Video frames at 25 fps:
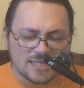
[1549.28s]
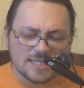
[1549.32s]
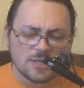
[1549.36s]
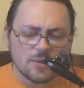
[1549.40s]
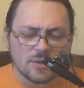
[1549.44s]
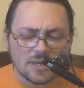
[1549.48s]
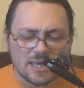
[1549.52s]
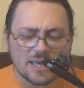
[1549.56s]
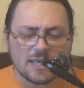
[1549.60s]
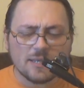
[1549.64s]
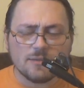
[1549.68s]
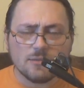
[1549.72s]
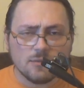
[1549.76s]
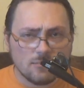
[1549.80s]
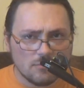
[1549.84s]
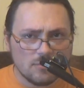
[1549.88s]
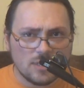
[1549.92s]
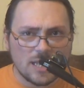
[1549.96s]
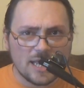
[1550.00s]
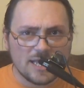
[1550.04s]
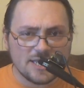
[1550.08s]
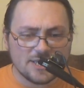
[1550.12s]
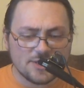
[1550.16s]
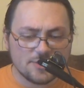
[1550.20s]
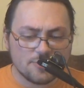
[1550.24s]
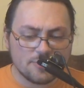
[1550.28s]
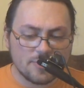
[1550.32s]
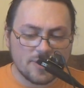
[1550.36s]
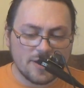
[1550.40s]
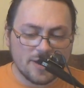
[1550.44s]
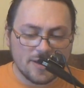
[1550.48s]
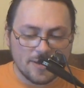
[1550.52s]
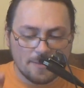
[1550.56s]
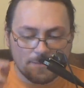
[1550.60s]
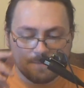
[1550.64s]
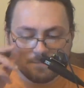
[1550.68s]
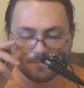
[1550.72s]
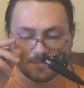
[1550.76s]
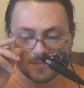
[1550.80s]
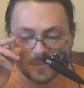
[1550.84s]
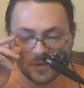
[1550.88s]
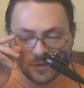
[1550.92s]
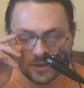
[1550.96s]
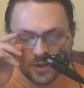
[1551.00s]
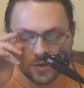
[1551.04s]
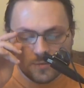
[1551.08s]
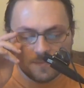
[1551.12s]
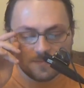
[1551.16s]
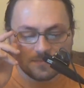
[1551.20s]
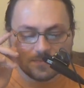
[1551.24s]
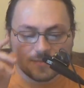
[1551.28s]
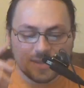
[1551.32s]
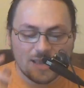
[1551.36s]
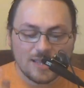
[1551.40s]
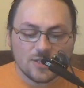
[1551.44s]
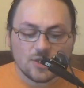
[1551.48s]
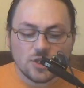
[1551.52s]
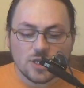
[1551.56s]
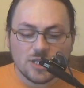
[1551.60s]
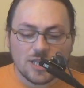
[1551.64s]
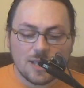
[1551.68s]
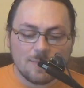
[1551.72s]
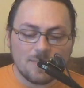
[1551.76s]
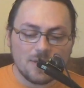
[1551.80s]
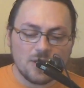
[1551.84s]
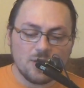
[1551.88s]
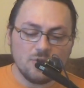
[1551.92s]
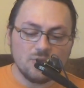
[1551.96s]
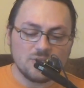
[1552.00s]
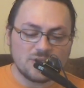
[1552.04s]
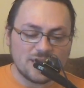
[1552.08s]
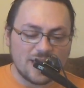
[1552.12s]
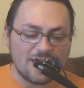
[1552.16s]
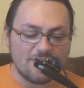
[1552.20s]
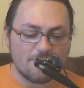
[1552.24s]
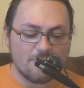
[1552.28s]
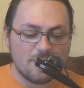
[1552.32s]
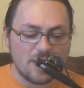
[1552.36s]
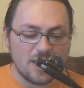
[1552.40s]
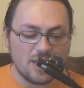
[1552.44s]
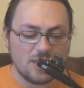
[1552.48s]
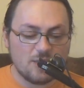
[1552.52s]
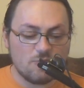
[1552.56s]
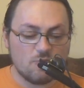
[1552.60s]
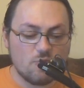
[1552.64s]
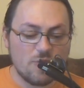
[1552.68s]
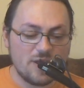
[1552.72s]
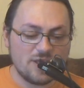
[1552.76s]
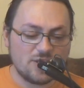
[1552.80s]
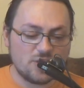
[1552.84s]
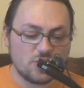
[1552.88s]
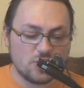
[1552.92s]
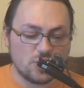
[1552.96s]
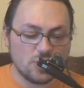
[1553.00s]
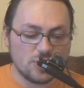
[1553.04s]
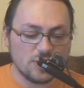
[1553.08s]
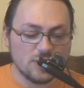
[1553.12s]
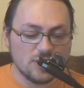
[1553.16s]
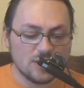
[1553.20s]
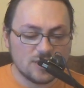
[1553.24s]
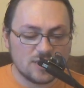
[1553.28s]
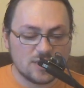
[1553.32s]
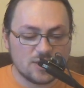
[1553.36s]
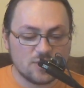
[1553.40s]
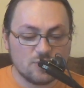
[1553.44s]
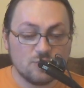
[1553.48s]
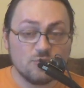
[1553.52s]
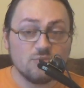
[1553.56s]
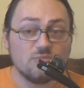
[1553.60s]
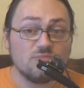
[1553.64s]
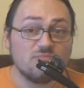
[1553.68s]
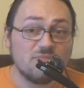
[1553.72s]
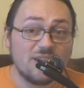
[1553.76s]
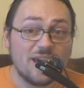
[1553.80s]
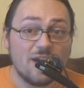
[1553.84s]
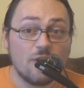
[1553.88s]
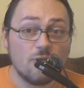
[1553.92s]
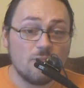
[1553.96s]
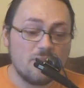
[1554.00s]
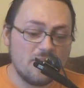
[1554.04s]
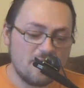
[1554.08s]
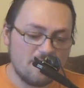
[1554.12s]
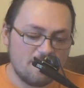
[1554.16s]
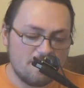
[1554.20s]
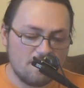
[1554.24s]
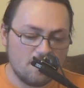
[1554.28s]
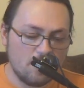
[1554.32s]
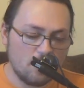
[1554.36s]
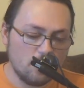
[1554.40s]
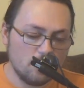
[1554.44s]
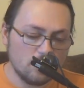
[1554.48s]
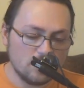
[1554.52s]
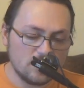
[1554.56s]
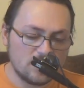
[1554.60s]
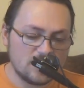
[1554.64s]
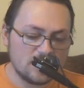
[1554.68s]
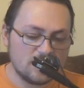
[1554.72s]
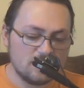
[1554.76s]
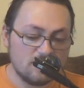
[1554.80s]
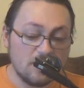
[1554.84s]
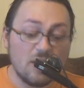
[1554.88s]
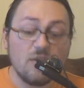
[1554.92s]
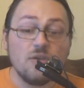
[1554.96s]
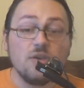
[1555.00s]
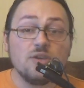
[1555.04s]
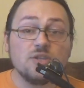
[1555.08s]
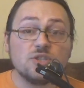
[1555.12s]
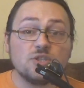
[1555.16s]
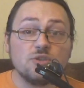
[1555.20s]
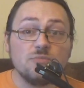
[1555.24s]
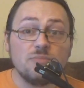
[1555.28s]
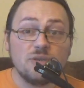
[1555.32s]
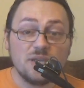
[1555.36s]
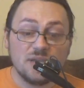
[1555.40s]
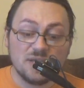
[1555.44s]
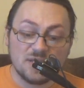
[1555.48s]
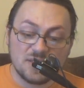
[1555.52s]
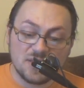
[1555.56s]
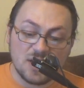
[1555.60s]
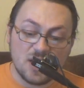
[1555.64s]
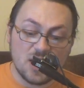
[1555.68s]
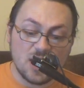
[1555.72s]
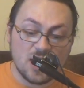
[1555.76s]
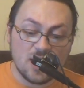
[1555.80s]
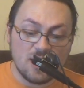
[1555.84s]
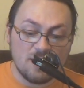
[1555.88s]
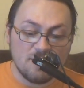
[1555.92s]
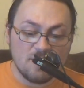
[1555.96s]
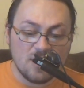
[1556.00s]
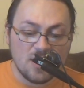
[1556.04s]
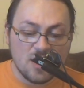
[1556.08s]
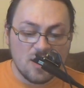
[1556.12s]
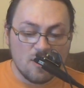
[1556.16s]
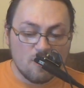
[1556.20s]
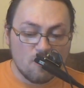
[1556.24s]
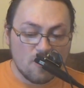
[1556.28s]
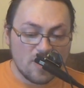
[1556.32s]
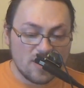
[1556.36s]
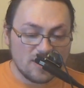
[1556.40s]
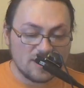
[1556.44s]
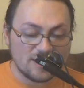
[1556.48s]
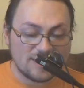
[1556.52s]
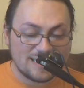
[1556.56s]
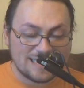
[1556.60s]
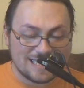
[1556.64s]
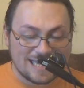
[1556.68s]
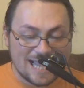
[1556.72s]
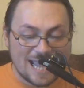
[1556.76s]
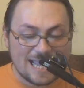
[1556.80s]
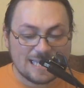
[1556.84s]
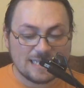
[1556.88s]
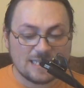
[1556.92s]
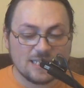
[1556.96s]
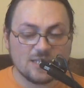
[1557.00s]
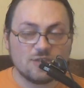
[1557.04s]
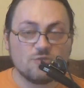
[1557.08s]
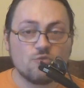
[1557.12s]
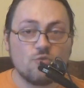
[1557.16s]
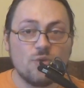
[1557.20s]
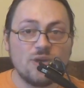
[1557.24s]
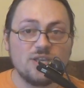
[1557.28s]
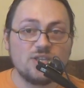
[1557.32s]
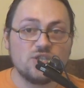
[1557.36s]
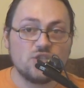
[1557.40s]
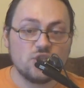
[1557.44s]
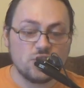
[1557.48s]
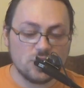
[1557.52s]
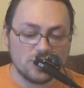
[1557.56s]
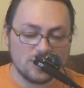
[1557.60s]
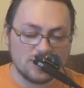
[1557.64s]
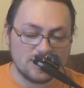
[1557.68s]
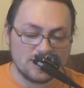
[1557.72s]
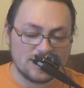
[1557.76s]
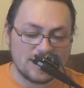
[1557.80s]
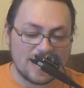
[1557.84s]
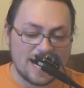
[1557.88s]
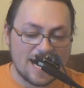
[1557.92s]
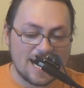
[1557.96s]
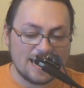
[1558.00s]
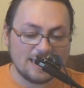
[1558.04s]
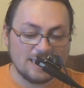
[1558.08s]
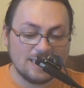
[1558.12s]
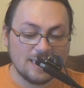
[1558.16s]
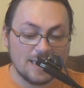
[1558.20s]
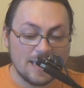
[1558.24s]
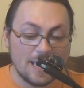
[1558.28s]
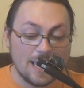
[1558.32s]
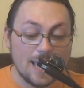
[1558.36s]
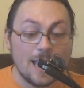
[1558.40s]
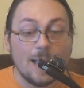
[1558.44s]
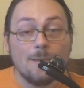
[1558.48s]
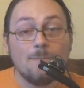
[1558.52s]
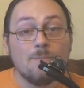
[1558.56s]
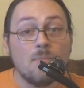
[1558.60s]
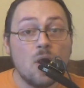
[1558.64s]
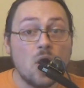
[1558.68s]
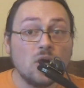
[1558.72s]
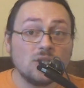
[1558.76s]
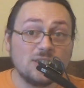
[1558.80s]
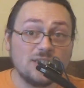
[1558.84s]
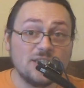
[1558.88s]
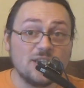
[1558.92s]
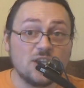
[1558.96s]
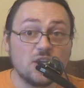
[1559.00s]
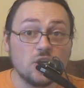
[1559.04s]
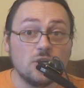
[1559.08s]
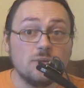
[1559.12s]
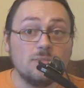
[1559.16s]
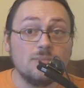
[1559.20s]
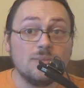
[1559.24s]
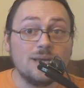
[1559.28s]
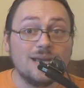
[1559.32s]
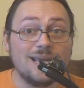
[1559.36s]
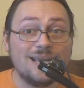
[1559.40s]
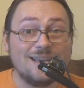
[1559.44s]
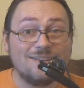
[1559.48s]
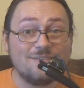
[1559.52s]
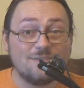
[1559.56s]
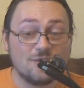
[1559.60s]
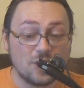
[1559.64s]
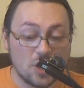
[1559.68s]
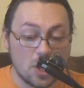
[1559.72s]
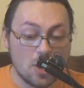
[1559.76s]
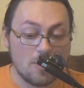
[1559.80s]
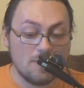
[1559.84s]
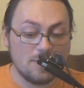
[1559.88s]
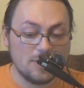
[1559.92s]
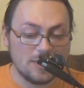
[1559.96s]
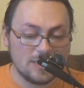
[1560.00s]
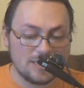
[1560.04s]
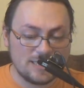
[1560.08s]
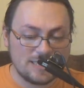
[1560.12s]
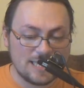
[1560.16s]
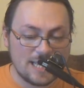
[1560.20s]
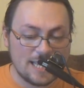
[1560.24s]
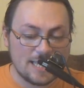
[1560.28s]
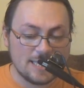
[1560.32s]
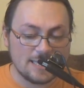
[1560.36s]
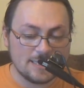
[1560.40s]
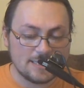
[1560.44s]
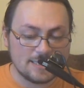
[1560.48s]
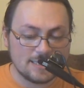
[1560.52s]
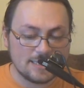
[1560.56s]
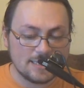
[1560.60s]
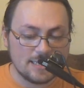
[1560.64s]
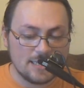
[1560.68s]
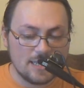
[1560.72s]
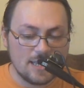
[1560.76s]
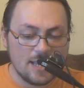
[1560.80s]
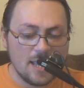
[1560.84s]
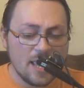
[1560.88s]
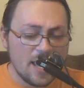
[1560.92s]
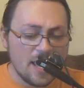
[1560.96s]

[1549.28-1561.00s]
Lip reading: So again, nice try. You know, SJWs have made questions to now be false. There used to be a time when slanted questions had a modicum of common sense.